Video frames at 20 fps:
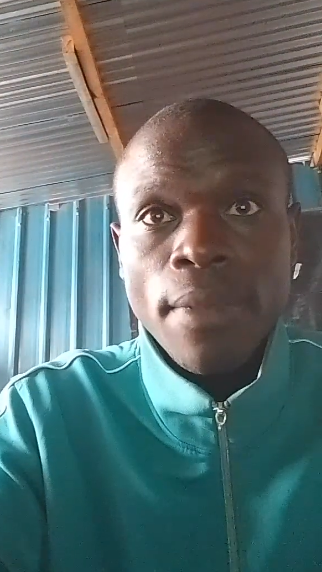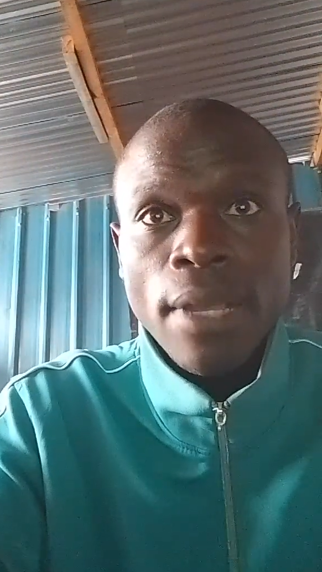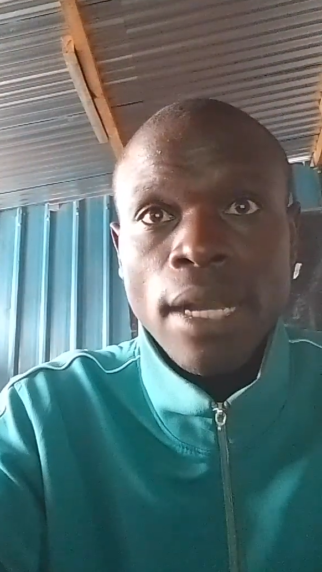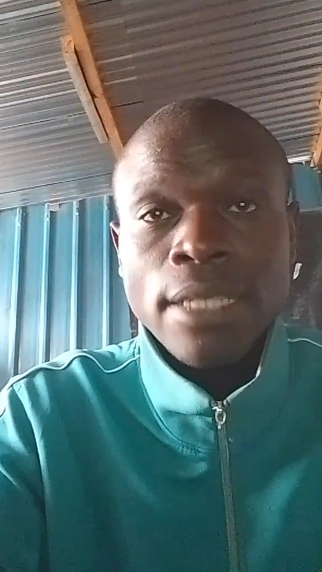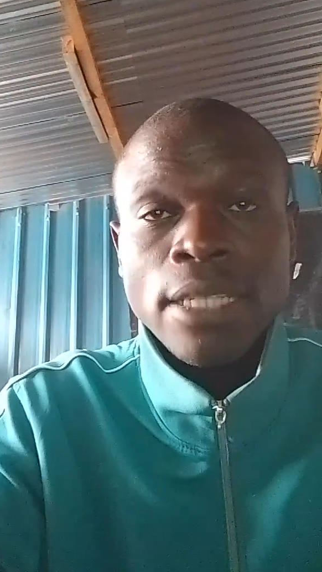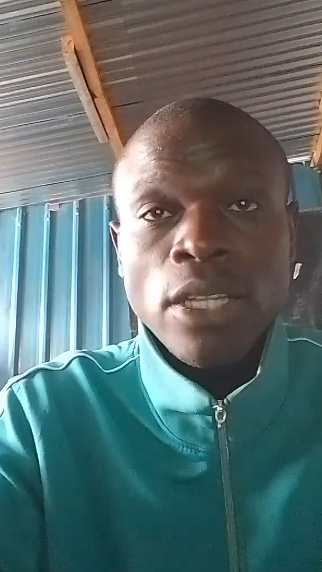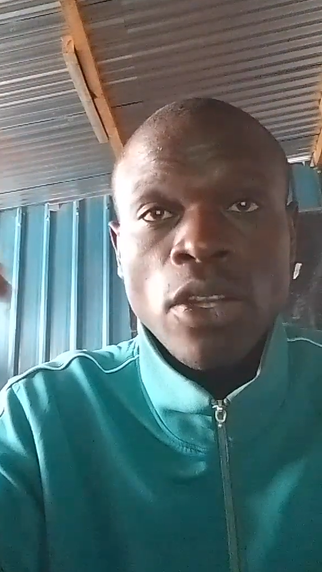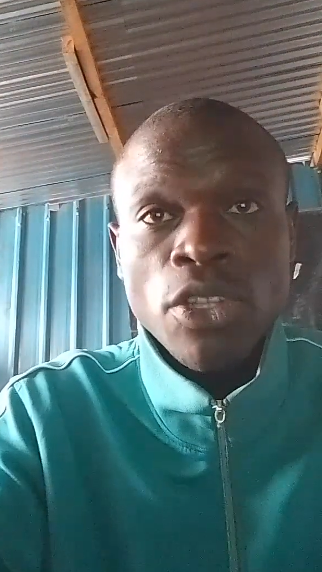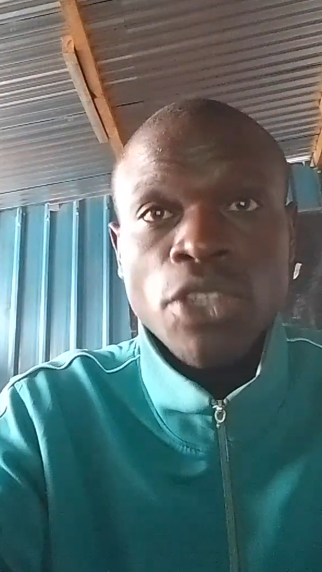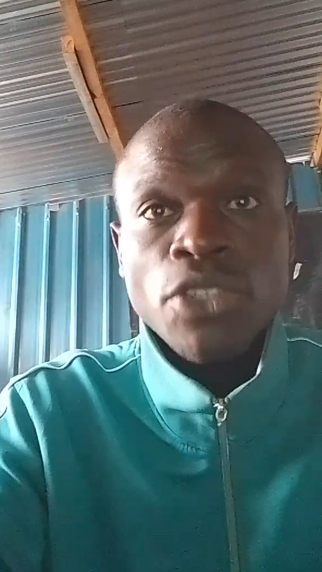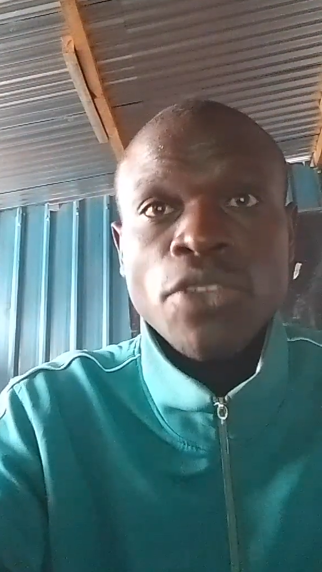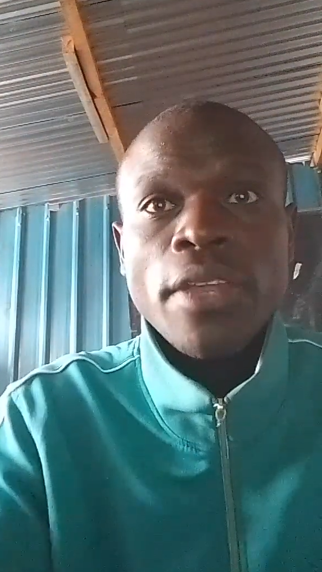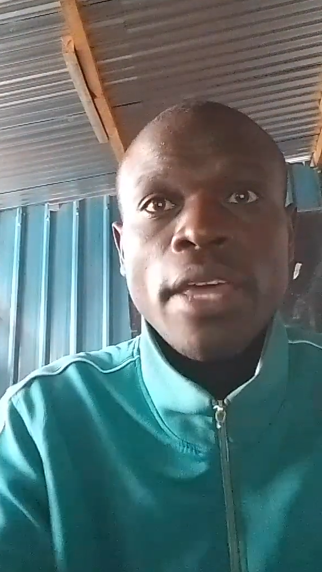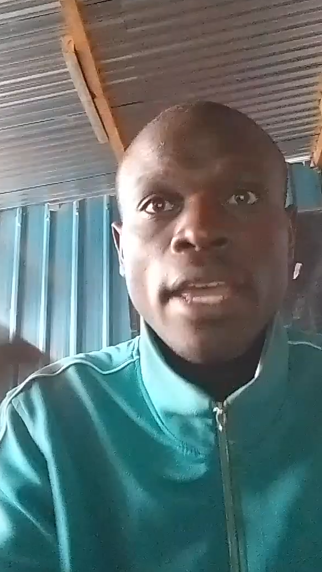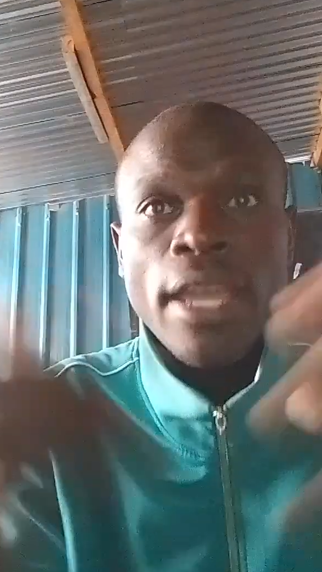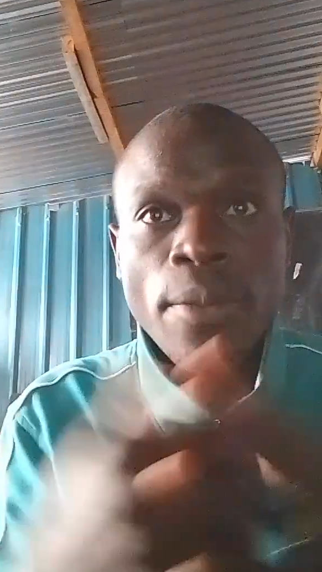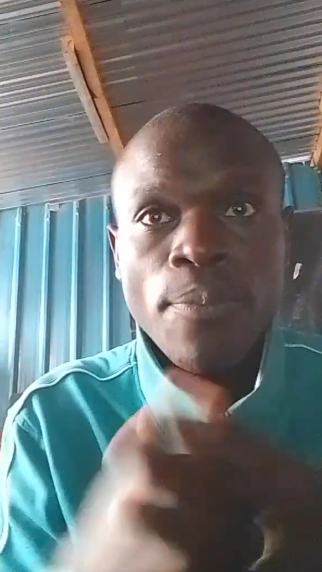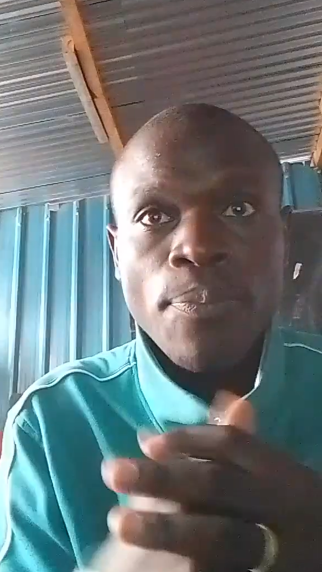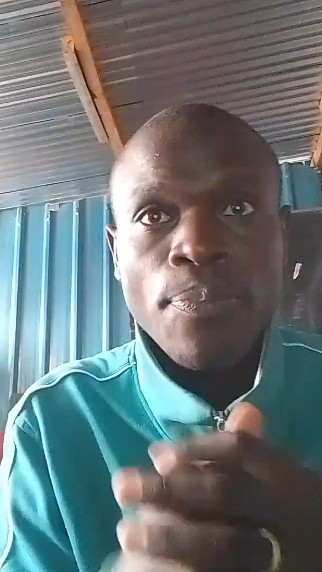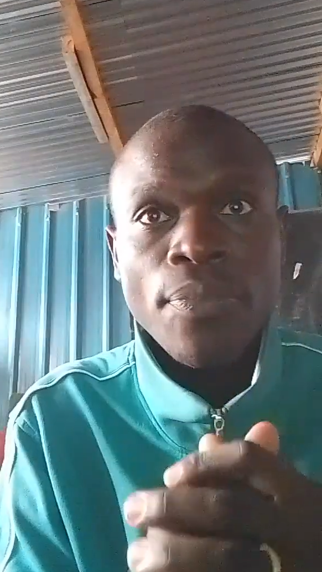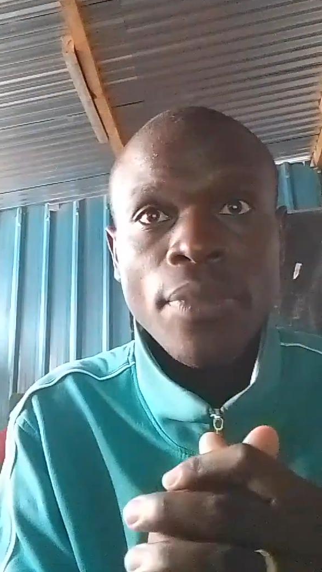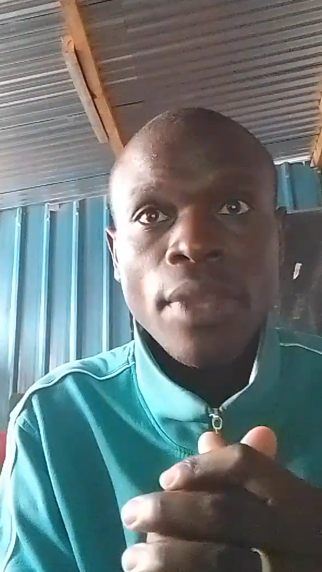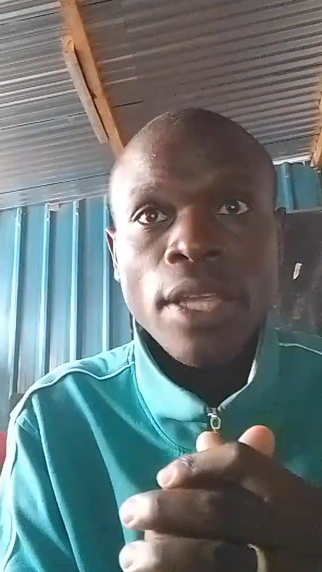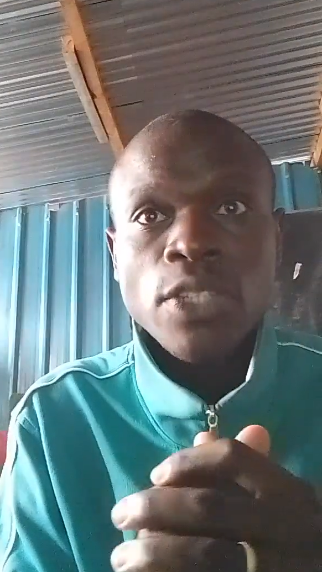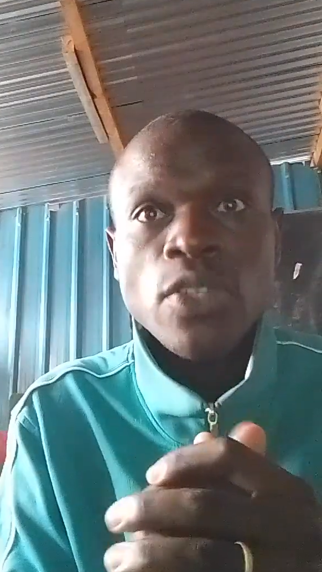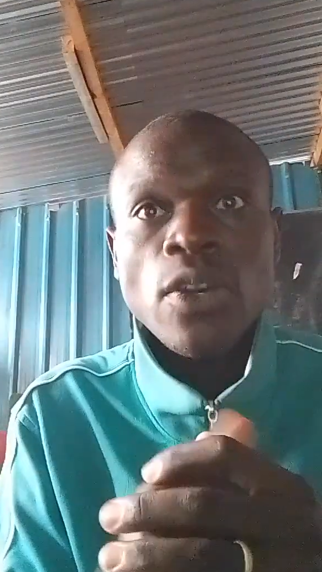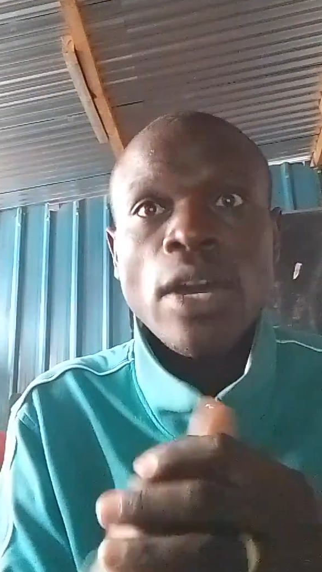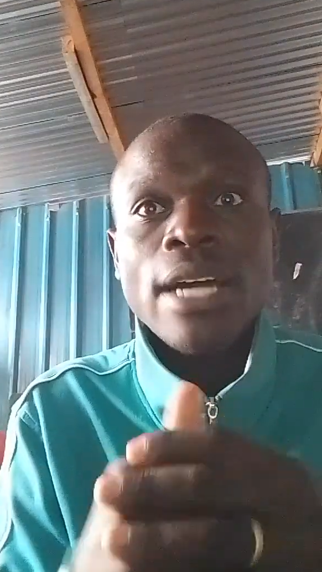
So